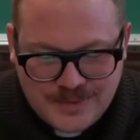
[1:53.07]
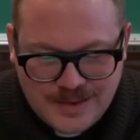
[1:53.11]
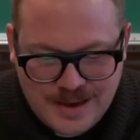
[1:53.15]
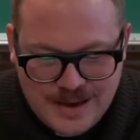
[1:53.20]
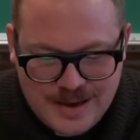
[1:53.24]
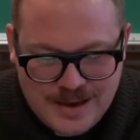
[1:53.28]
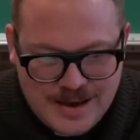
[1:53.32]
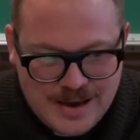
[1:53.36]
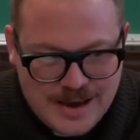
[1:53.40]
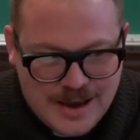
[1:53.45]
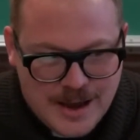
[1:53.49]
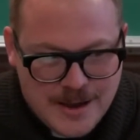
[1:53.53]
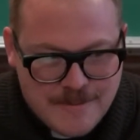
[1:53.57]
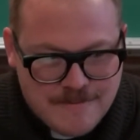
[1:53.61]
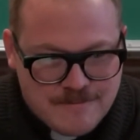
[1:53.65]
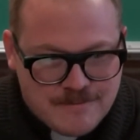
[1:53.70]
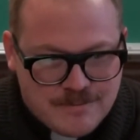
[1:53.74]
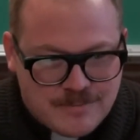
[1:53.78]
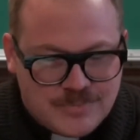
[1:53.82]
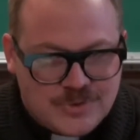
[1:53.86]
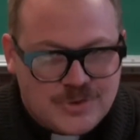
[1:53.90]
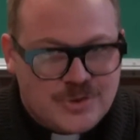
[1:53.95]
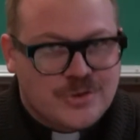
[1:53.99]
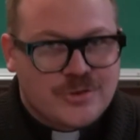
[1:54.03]

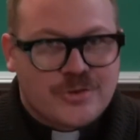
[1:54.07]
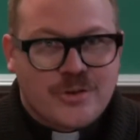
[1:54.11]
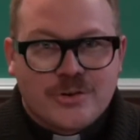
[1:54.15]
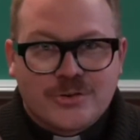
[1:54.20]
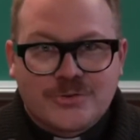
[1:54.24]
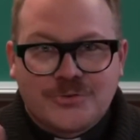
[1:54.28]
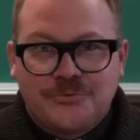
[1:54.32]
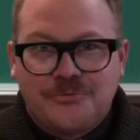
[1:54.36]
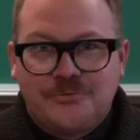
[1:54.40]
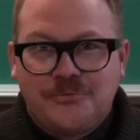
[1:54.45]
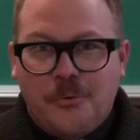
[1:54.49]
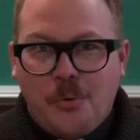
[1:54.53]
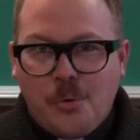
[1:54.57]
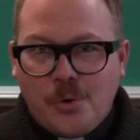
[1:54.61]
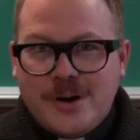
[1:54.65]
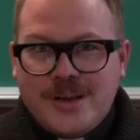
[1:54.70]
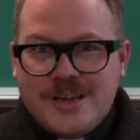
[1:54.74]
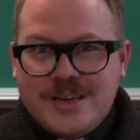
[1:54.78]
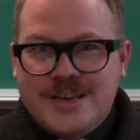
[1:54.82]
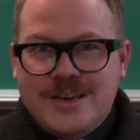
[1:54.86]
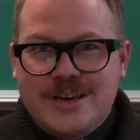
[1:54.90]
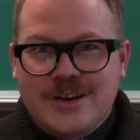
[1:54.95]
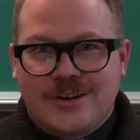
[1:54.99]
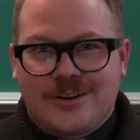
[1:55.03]
during those 40
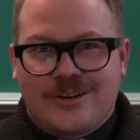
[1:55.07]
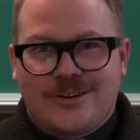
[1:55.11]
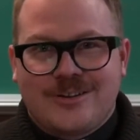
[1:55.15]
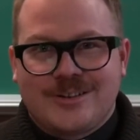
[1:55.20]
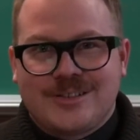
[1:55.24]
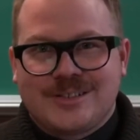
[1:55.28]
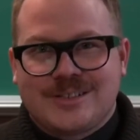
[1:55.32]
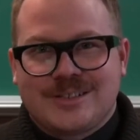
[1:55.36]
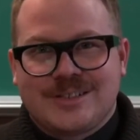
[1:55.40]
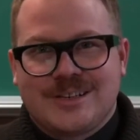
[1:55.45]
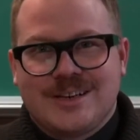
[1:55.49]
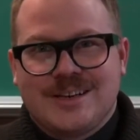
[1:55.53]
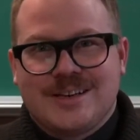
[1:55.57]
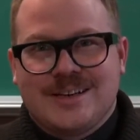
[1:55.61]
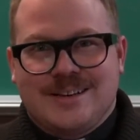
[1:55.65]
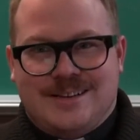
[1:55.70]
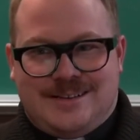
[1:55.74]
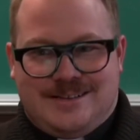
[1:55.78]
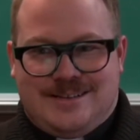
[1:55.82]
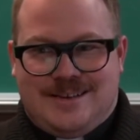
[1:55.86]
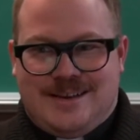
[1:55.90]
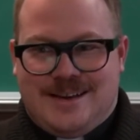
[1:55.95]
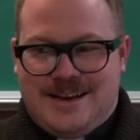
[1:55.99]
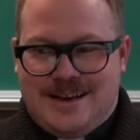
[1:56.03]
years
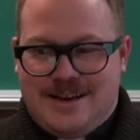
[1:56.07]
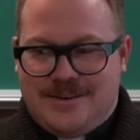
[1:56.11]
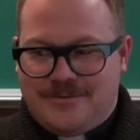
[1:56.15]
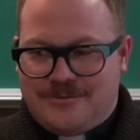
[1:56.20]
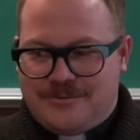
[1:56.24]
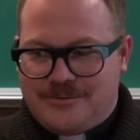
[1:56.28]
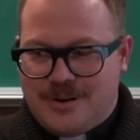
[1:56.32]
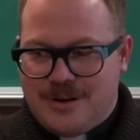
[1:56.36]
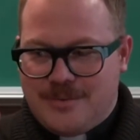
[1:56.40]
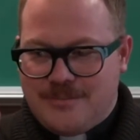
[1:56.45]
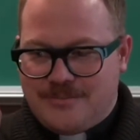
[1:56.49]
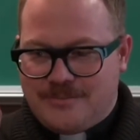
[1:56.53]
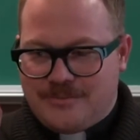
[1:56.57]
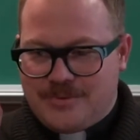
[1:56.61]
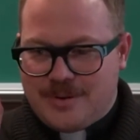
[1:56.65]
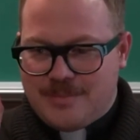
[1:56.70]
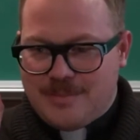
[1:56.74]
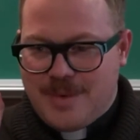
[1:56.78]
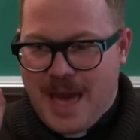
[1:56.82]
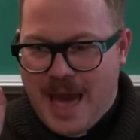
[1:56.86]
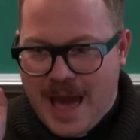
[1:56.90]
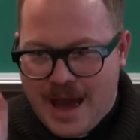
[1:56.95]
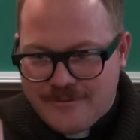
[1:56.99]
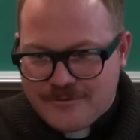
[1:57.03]

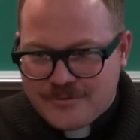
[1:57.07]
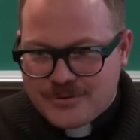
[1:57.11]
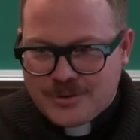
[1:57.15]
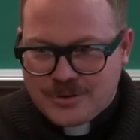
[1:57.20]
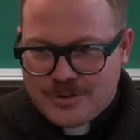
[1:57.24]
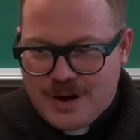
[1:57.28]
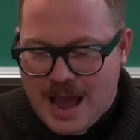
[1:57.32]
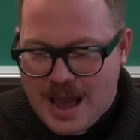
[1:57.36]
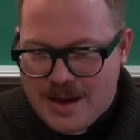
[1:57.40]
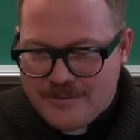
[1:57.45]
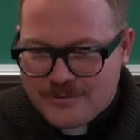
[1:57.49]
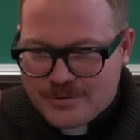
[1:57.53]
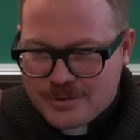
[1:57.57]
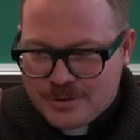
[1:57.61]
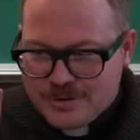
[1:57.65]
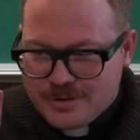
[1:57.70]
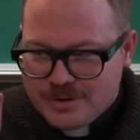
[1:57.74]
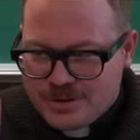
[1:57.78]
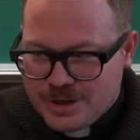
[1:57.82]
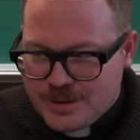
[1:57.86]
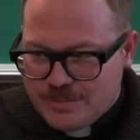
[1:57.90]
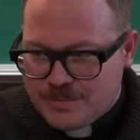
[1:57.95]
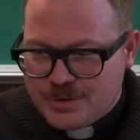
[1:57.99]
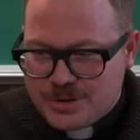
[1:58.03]
from after
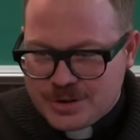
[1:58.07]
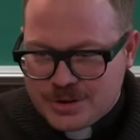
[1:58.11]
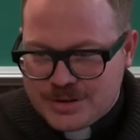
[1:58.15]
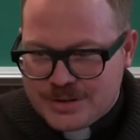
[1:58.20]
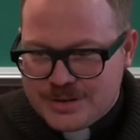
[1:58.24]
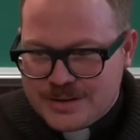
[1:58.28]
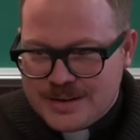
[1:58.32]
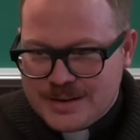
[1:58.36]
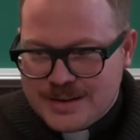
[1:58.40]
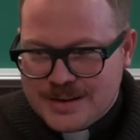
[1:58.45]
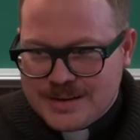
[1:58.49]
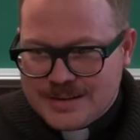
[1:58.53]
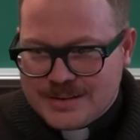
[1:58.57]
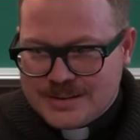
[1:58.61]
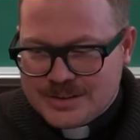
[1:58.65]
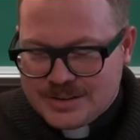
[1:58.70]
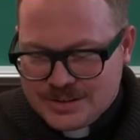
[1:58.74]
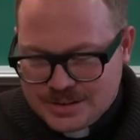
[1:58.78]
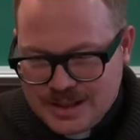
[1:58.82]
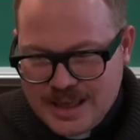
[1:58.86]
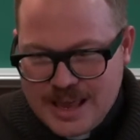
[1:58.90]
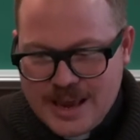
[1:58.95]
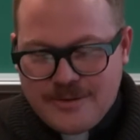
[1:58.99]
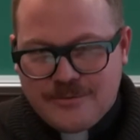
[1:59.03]
Egyptian
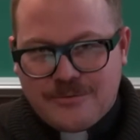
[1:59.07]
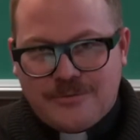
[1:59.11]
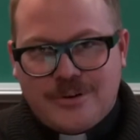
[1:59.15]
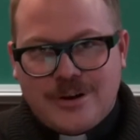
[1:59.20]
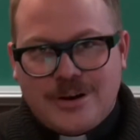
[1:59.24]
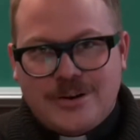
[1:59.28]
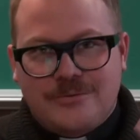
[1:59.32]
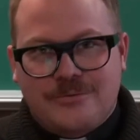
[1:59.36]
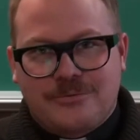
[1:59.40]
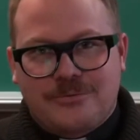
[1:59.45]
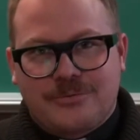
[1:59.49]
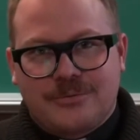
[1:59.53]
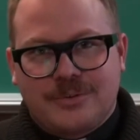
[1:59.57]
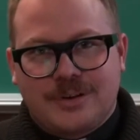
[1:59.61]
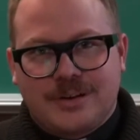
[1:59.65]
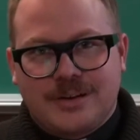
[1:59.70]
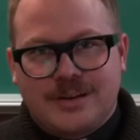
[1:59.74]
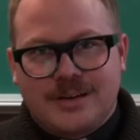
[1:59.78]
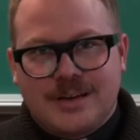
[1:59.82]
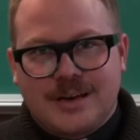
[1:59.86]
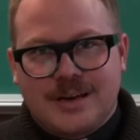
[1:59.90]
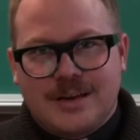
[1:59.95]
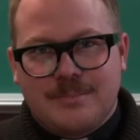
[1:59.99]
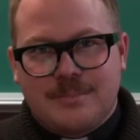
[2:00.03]
slavery,
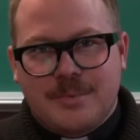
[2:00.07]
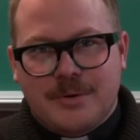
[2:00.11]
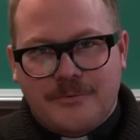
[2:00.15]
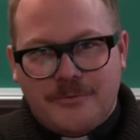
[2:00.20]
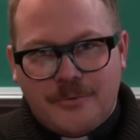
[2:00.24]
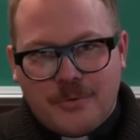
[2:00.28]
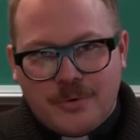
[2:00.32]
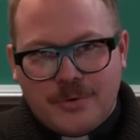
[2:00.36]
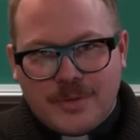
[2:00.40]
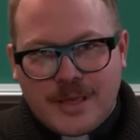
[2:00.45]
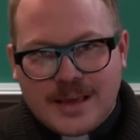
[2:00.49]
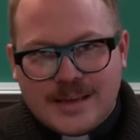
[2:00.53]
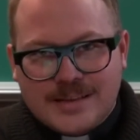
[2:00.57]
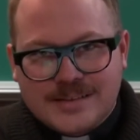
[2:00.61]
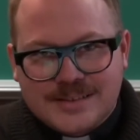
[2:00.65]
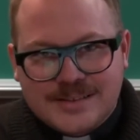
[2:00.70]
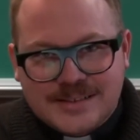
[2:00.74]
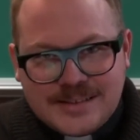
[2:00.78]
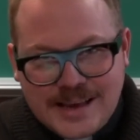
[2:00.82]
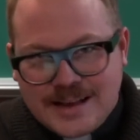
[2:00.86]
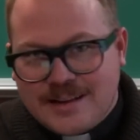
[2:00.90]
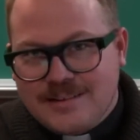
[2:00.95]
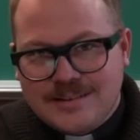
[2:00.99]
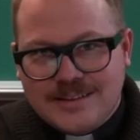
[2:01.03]
before they
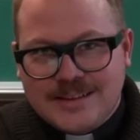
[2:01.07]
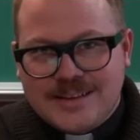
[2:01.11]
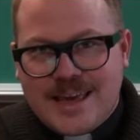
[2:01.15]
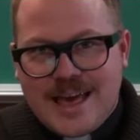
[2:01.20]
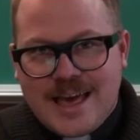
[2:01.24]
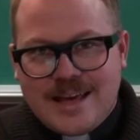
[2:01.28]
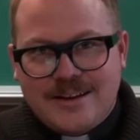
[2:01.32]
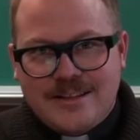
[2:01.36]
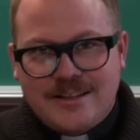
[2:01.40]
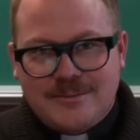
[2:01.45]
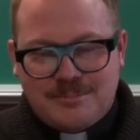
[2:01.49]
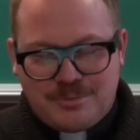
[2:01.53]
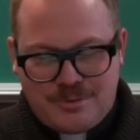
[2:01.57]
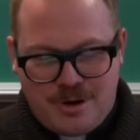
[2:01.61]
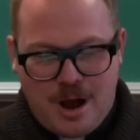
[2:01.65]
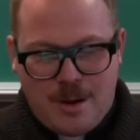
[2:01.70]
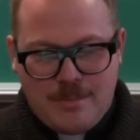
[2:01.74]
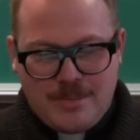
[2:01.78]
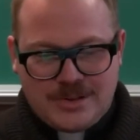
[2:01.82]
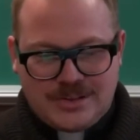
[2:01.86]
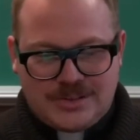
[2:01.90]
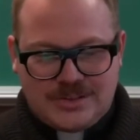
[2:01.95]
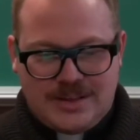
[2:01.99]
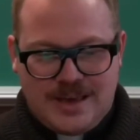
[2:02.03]
settled again in the
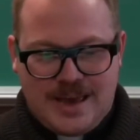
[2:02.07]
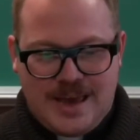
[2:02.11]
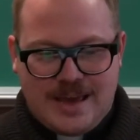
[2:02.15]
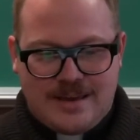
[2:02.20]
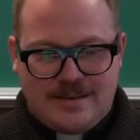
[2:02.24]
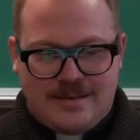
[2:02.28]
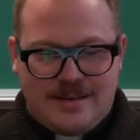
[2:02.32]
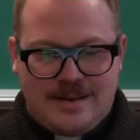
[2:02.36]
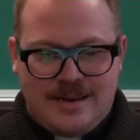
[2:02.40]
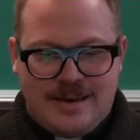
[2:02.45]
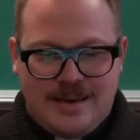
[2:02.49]
Promised Land.